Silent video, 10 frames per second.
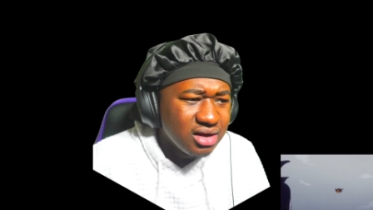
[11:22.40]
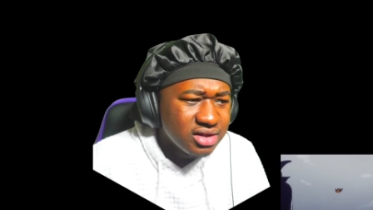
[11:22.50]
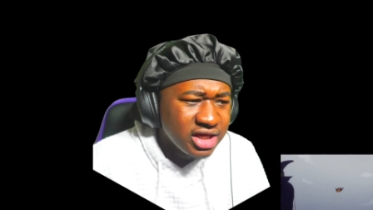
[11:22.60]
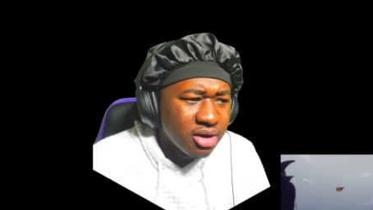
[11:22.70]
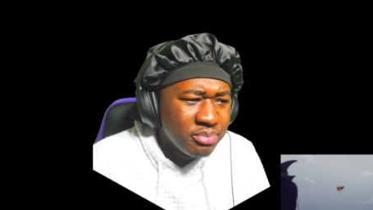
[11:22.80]

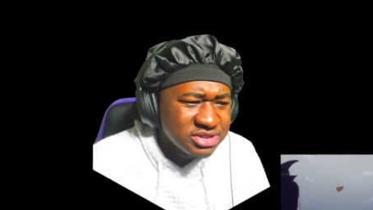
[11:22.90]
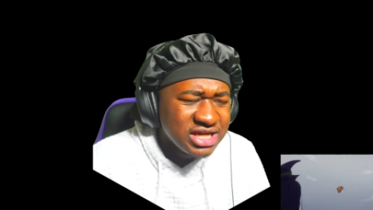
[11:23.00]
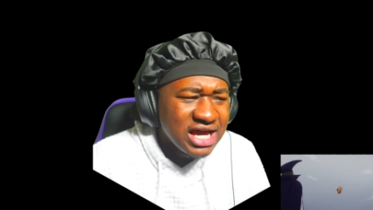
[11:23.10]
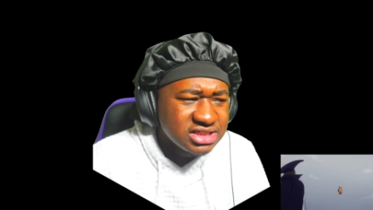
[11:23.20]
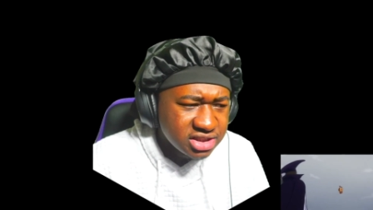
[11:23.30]
Yeah, bitch
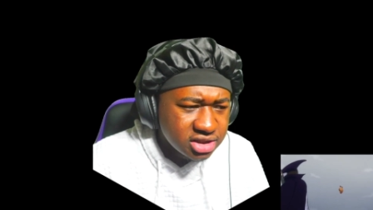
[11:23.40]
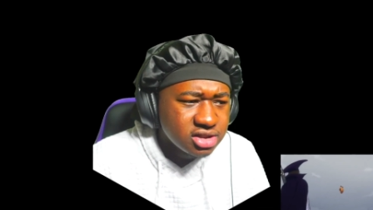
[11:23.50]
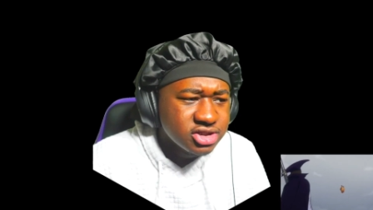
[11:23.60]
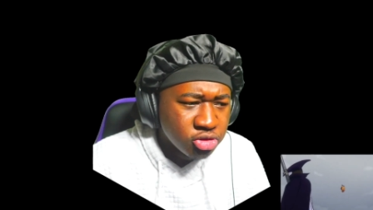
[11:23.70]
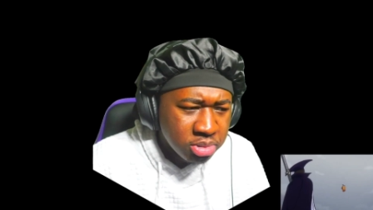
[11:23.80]
ass
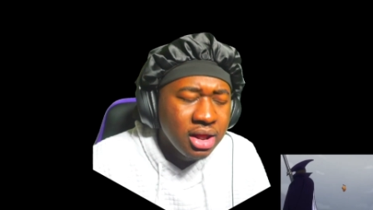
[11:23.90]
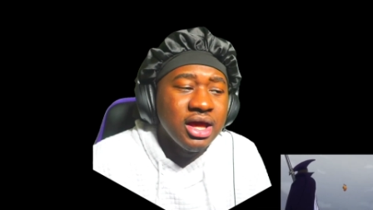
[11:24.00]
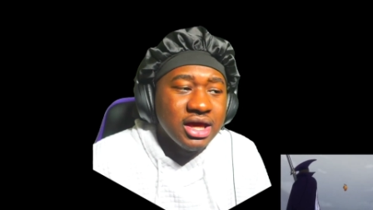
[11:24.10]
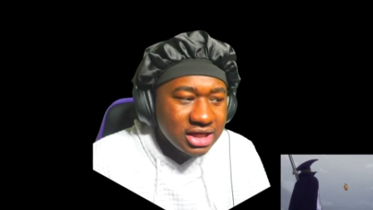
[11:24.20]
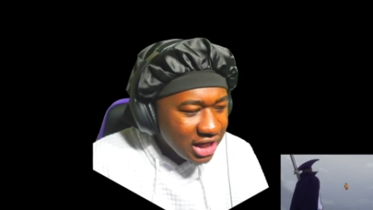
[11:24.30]
nigga. You,
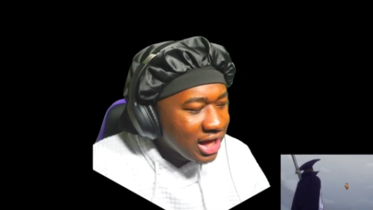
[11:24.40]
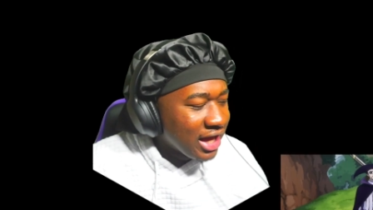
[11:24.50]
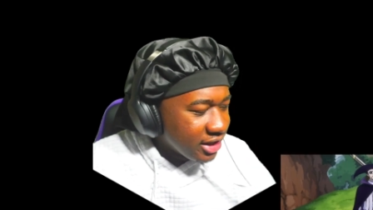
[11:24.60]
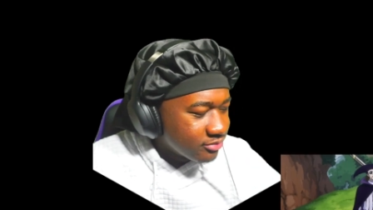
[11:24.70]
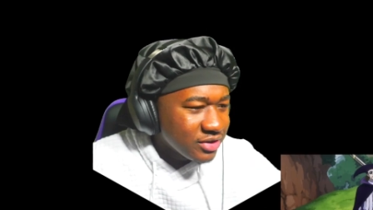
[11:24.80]

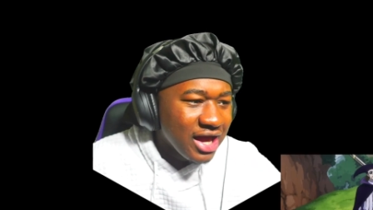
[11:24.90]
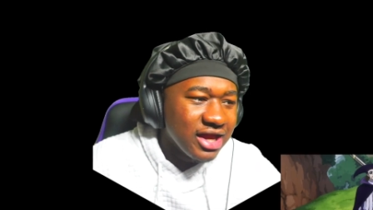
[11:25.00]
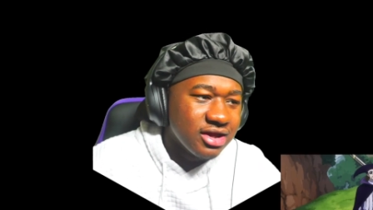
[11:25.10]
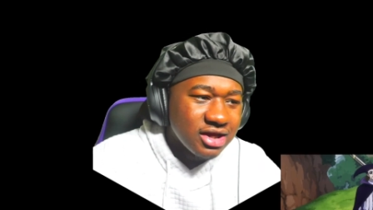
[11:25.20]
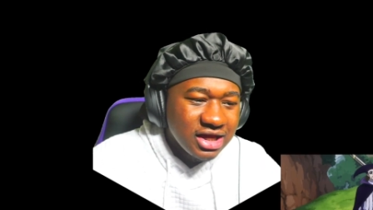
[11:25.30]
hey,
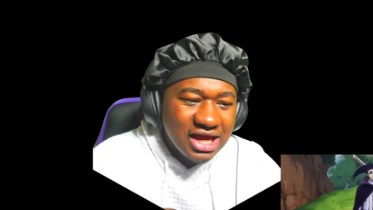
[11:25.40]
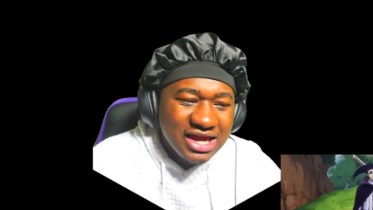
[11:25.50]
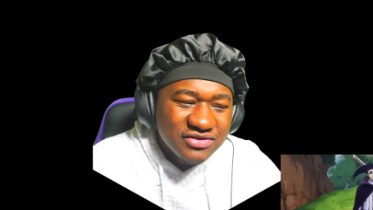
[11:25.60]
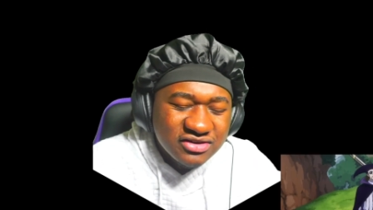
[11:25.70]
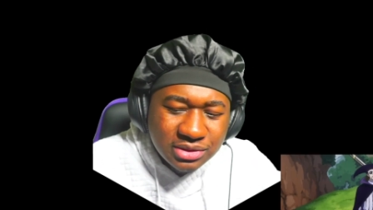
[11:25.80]
hey.
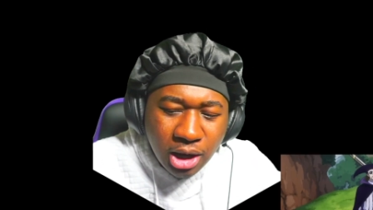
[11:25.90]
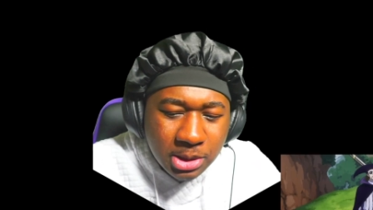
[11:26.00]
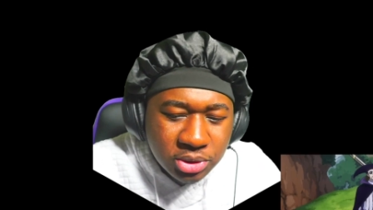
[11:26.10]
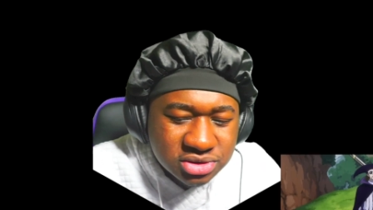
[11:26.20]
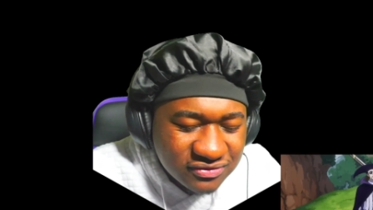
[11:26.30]
Even if Law
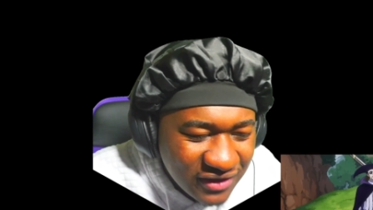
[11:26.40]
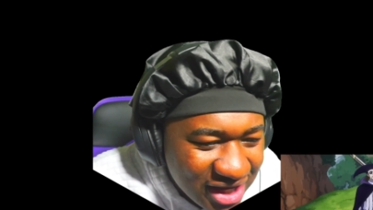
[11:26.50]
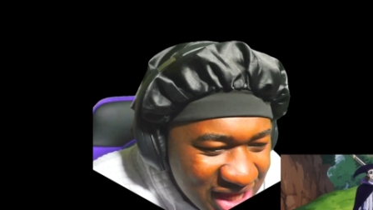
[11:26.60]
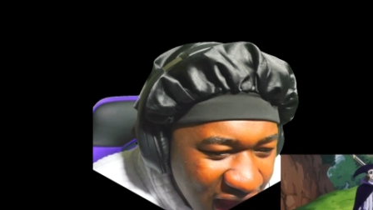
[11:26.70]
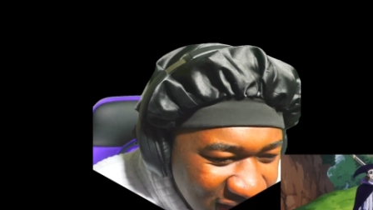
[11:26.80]
lose the fight,
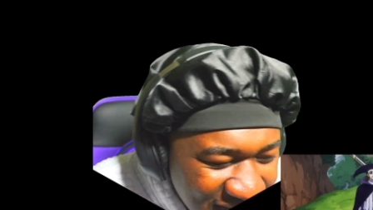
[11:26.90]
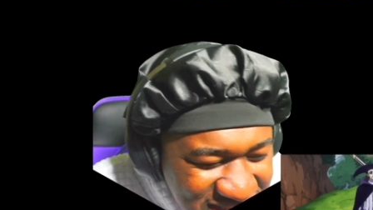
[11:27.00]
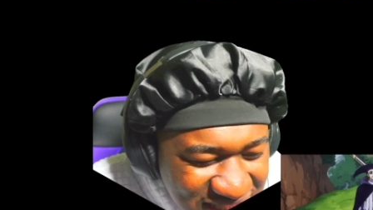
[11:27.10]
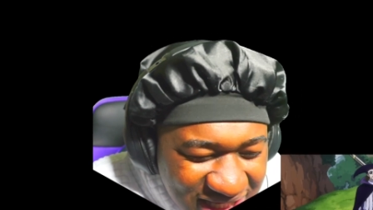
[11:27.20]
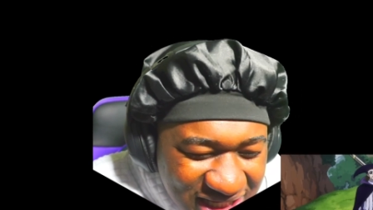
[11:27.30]
y'all can't
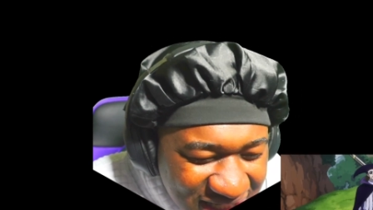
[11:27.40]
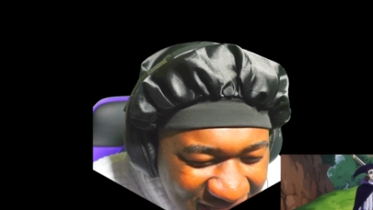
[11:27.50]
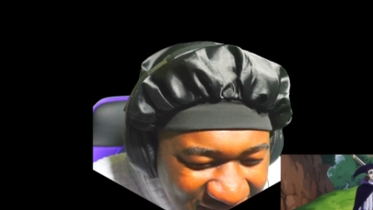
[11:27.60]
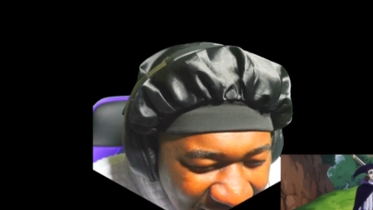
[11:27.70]
say he didn't get